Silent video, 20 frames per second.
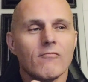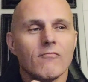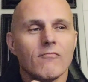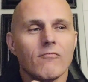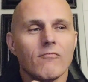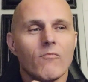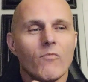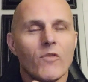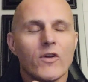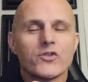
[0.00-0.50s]

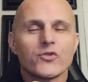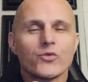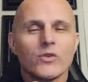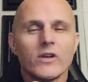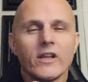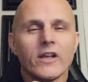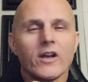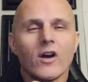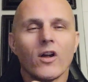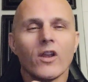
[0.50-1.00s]
there's
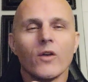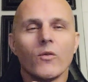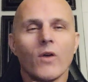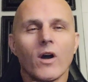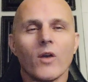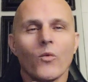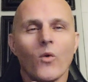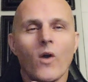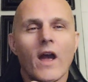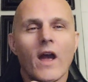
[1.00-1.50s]
really only
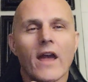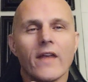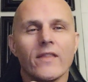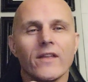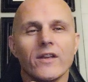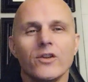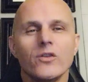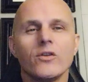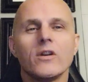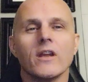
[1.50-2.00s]
one way that
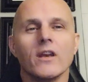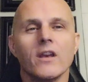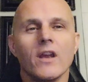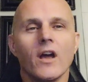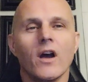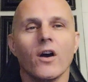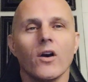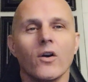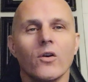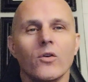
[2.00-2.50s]
you can
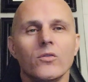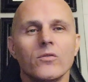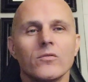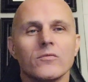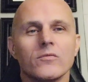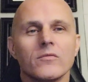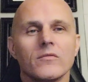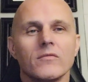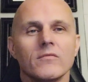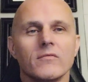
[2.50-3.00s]
know
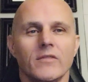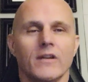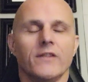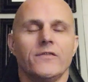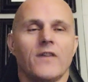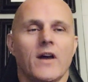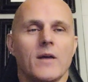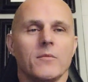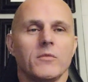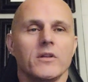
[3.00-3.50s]
if
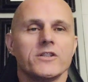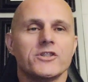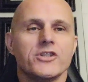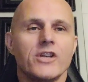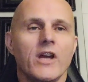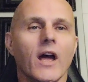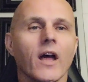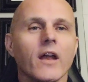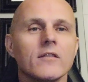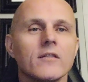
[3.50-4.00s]
I'm
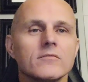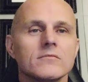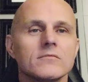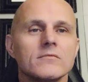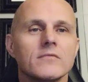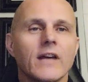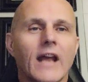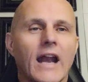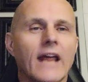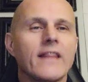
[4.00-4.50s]
legit.
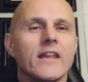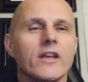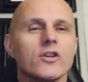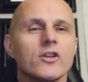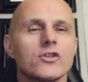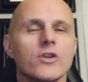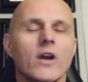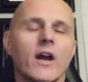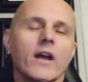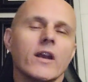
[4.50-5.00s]
And I think you're
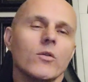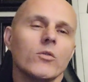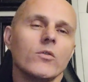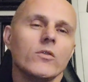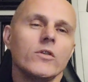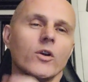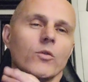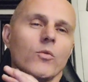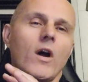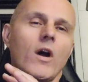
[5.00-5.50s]
trying to,
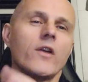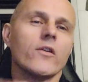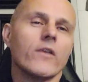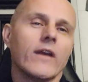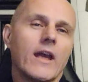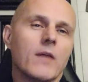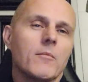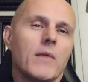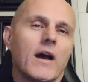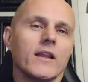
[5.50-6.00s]
you're wondering,
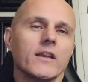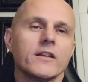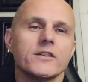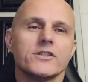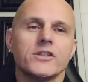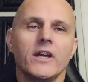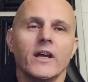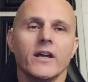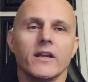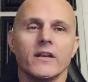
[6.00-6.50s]
am I
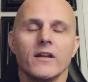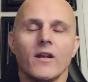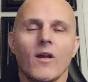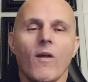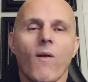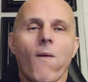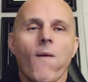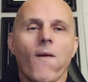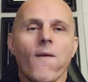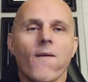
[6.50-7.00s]
legit?
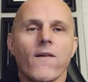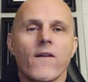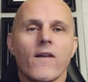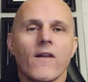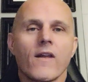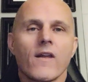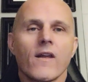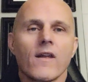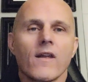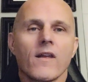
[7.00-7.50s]

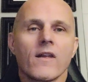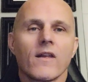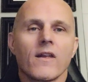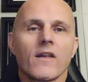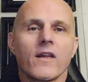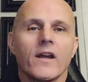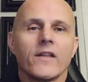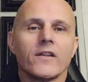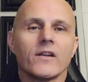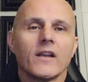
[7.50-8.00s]

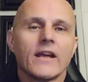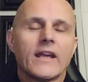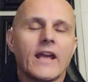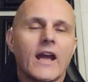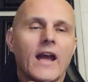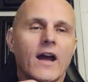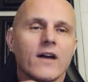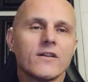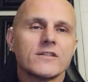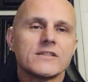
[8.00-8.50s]
And they're like, yeah,
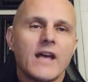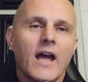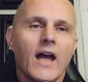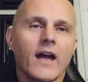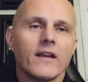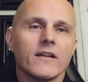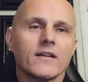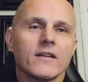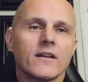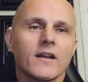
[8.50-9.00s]
how's that?
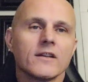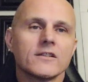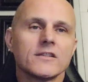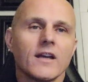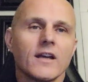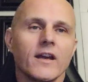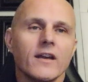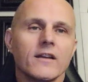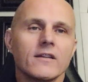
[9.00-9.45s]
And I was like,